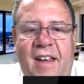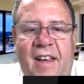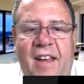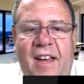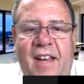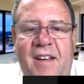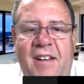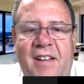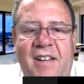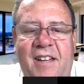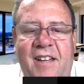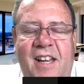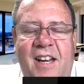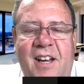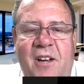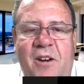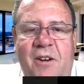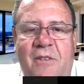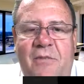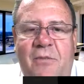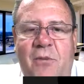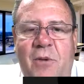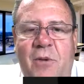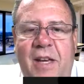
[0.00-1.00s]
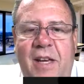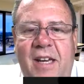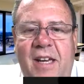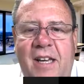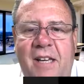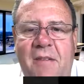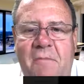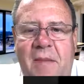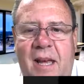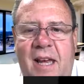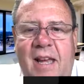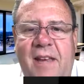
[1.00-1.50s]
And, you know, if we
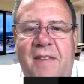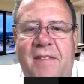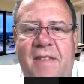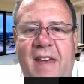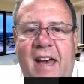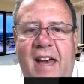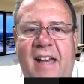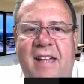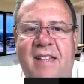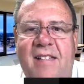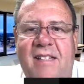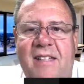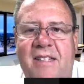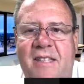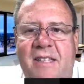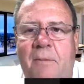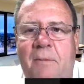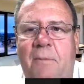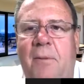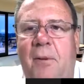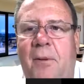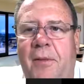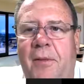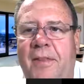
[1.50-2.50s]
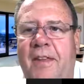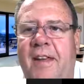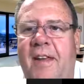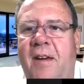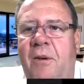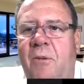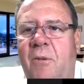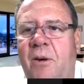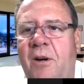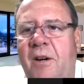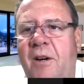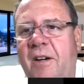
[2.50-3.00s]
can make that simple
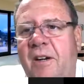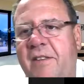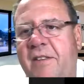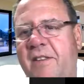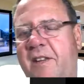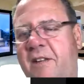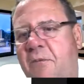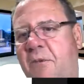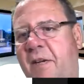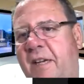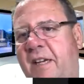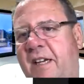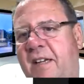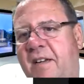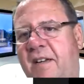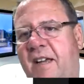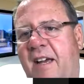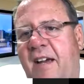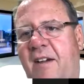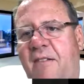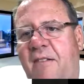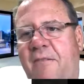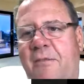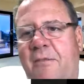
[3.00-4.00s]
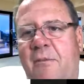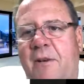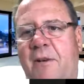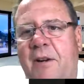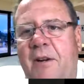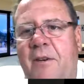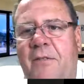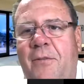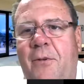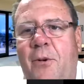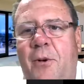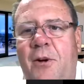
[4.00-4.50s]
thing work, then we can have 3
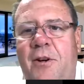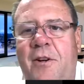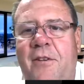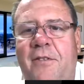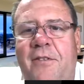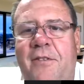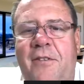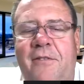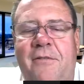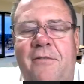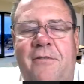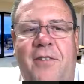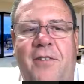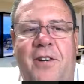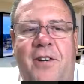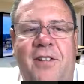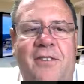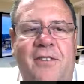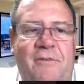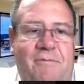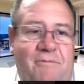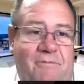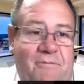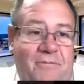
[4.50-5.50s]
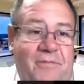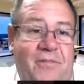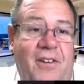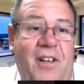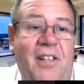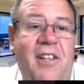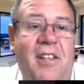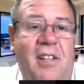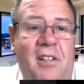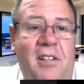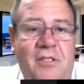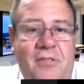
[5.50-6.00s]
or 4 different
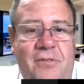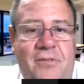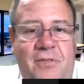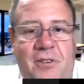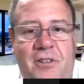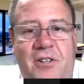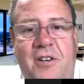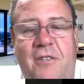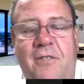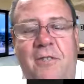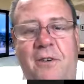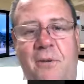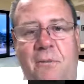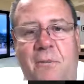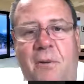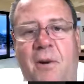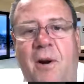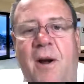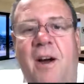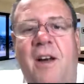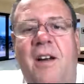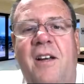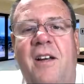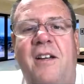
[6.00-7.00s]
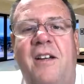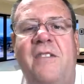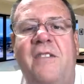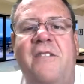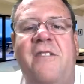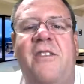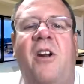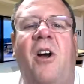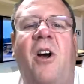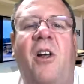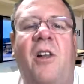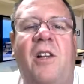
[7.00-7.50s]
funnels for different products
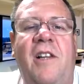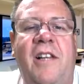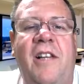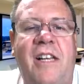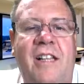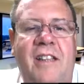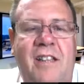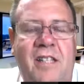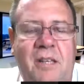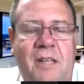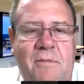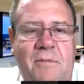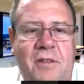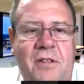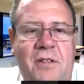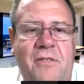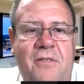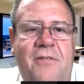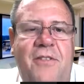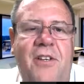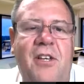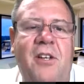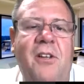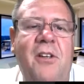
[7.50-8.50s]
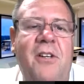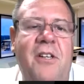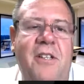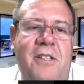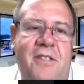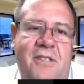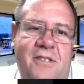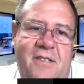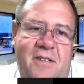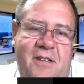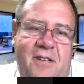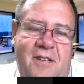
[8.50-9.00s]
that all lead them to the feel
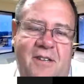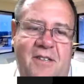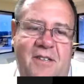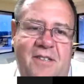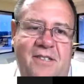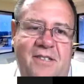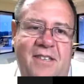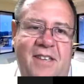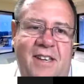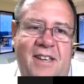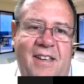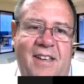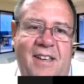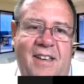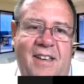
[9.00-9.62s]
good series.